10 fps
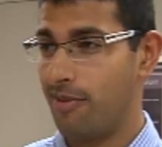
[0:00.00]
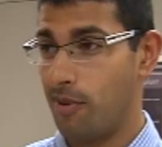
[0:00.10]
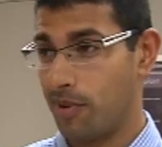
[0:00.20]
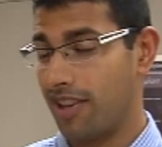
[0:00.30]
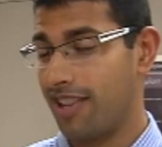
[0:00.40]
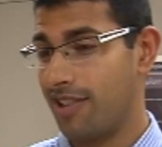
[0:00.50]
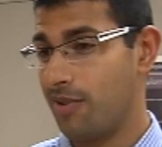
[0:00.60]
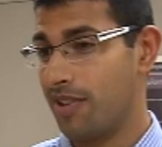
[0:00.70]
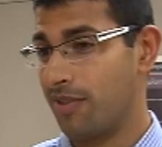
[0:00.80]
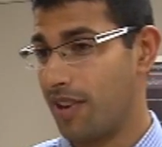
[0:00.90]
what we're going to
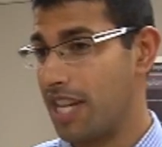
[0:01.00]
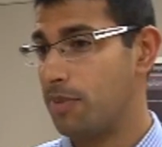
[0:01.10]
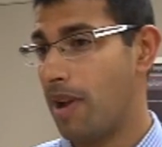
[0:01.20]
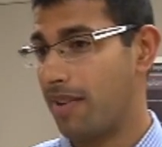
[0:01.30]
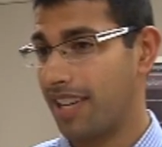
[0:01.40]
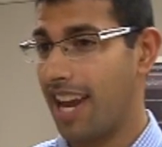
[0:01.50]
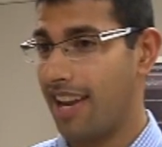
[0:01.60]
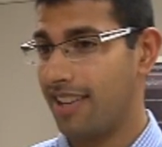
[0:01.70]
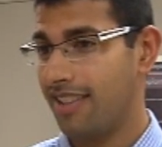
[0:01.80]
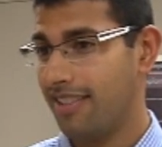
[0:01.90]
do is for each pound of
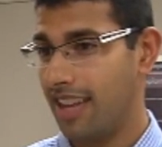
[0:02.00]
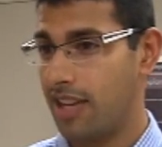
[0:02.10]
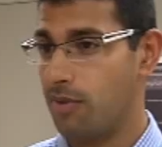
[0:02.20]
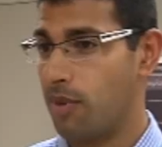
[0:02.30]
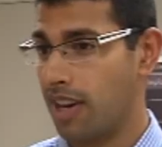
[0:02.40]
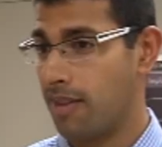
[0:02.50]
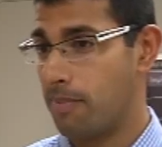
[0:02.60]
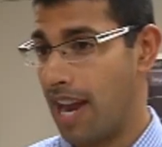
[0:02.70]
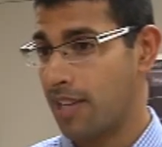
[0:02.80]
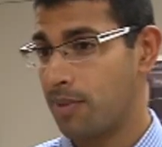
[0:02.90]
candy that you bring
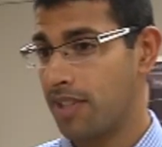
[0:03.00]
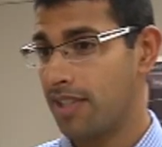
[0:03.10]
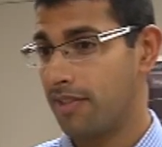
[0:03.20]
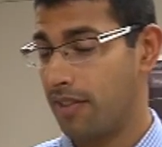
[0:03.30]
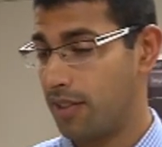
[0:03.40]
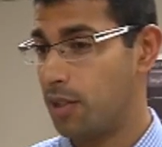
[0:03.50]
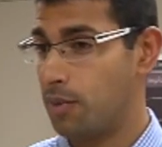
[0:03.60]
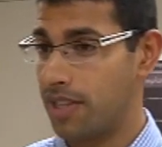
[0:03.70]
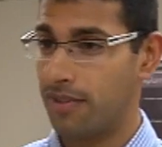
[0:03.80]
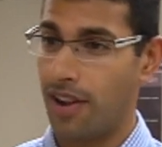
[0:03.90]
in back to us for the
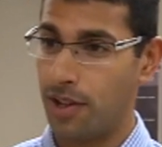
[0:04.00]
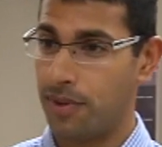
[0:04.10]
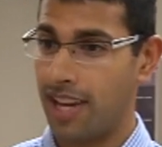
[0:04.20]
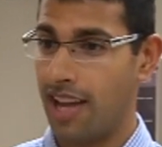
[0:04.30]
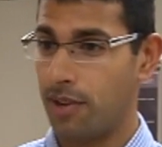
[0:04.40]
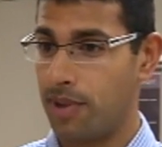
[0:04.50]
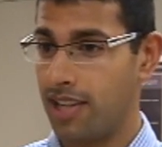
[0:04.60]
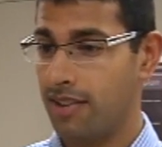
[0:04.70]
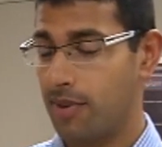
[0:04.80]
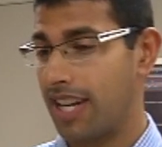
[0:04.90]
2 weeks following
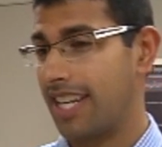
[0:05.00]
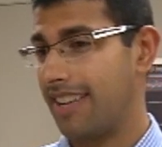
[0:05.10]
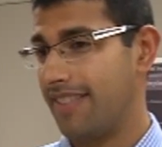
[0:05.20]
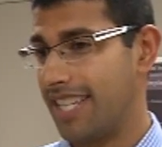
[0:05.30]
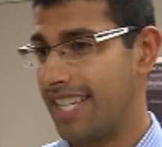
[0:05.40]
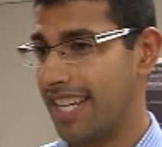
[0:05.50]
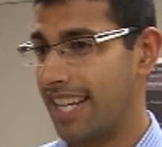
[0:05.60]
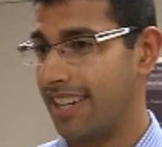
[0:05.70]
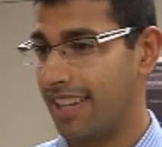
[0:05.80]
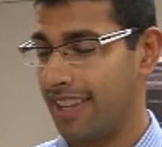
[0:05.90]
Halloween, we're going to give you a
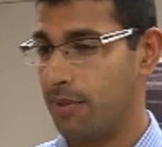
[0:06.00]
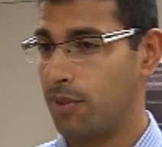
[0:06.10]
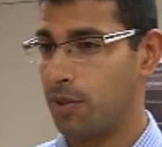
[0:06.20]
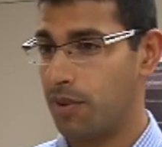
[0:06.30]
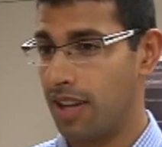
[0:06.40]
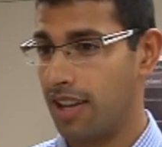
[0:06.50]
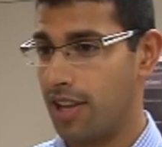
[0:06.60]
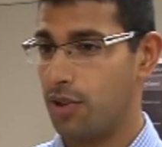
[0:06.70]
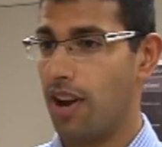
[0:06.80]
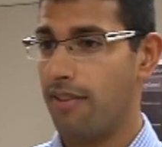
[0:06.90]
ticket, and then we'll do
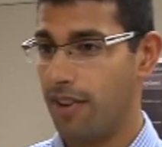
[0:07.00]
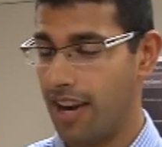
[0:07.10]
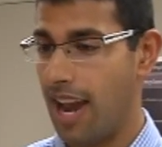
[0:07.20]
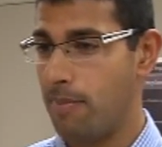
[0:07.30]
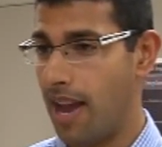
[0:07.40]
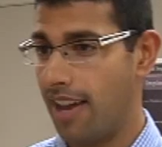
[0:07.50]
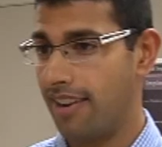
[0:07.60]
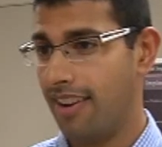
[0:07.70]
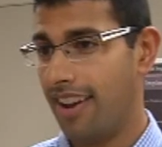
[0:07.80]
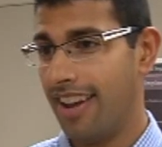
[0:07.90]
a draw for an
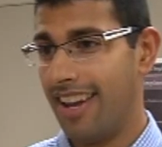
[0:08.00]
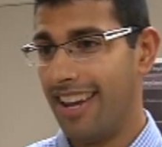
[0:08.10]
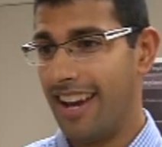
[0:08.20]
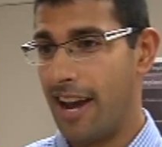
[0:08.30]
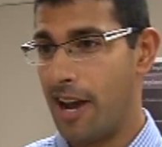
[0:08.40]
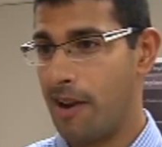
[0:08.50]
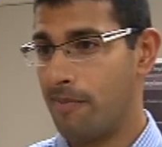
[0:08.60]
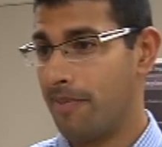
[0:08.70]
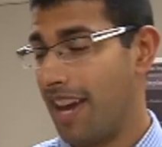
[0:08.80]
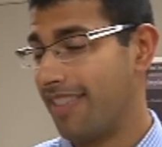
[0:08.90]
iPad
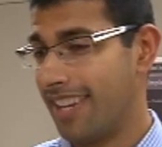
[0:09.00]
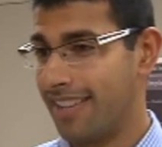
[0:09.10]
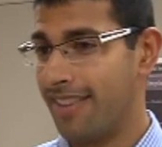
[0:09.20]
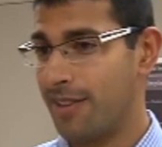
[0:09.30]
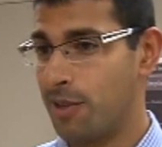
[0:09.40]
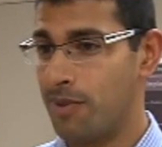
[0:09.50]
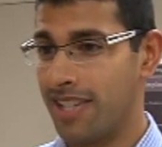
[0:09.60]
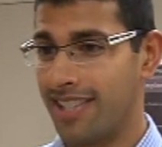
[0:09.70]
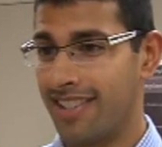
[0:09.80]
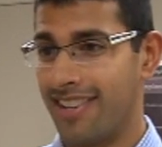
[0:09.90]
at the end of the 2
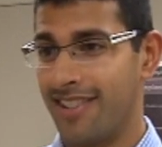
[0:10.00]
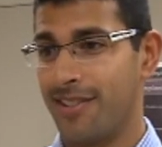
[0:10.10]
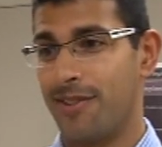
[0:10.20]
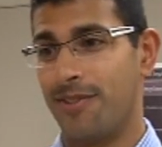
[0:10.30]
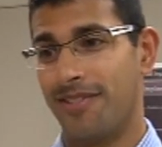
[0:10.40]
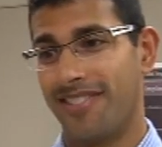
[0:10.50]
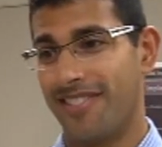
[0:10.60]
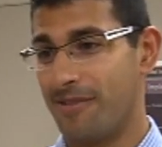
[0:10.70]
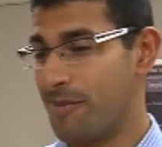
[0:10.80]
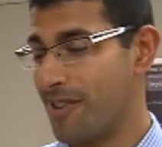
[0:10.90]
weeks in there. So
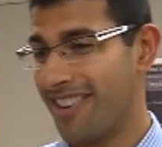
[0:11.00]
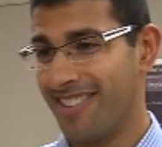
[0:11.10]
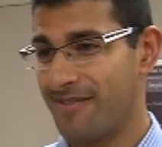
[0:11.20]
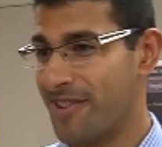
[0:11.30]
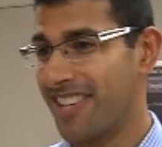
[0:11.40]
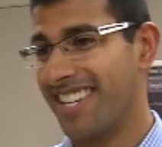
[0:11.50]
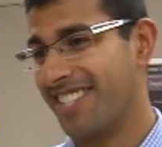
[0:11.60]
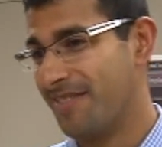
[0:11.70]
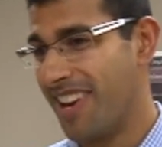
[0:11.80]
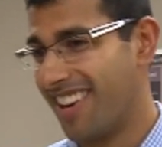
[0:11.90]
the more
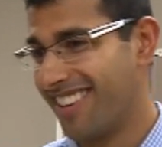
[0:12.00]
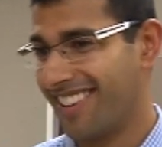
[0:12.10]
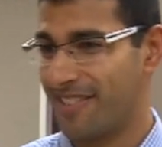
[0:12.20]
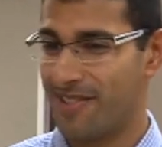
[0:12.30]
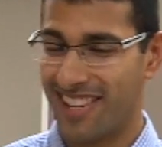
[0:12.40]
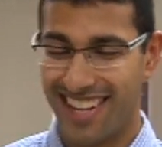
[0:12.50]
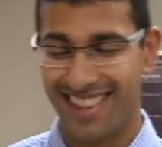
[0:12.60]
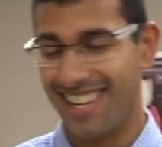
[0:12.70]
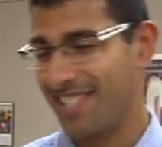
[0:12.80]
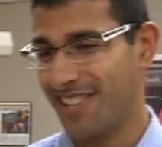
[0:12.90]
kids, the better, and we want to
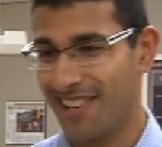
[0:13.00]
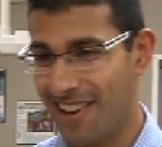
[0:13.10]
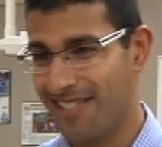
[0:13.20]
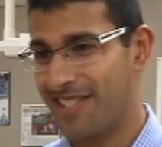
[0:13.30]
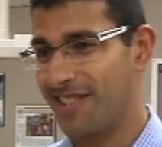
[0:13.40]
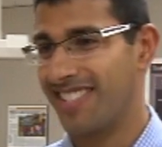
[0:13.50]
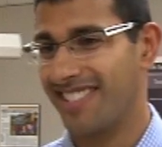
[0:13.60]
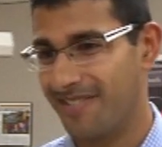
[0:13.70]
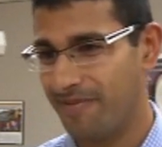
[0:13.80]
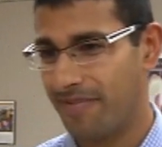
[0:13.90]
get that sugar off the streets.